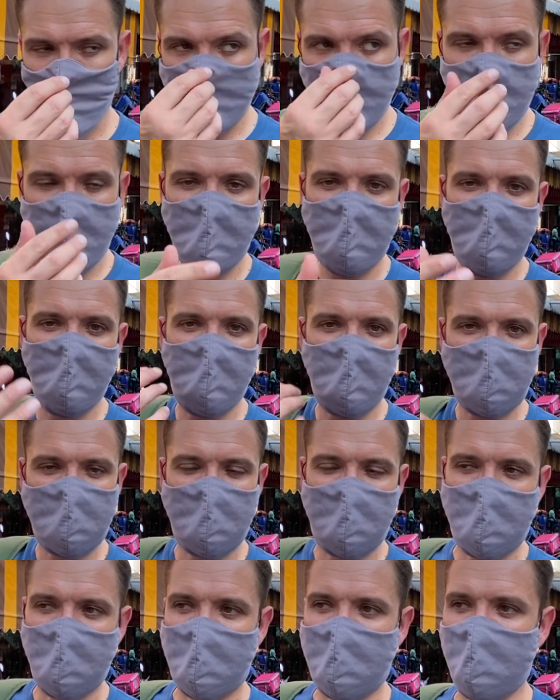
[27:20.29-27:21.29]
mask
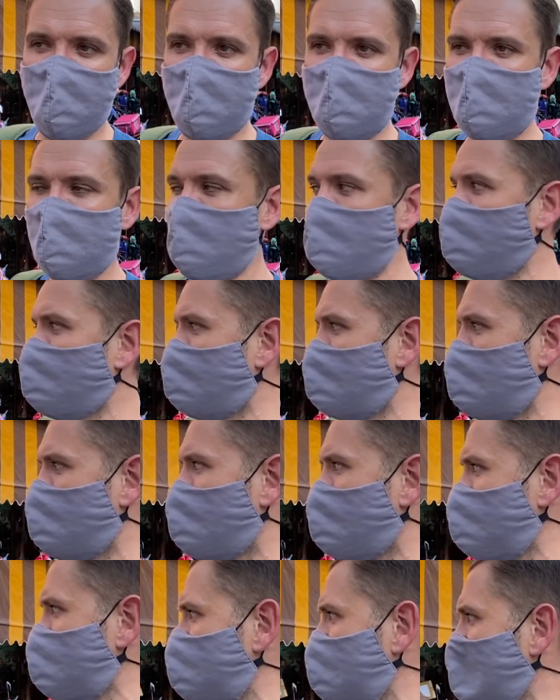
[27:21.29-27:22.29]
back on, everyone's giving me a funny
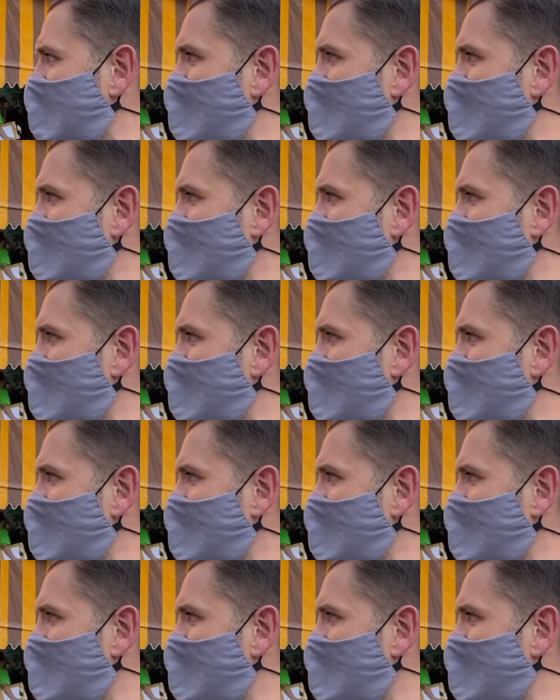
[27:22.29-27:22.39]
looks.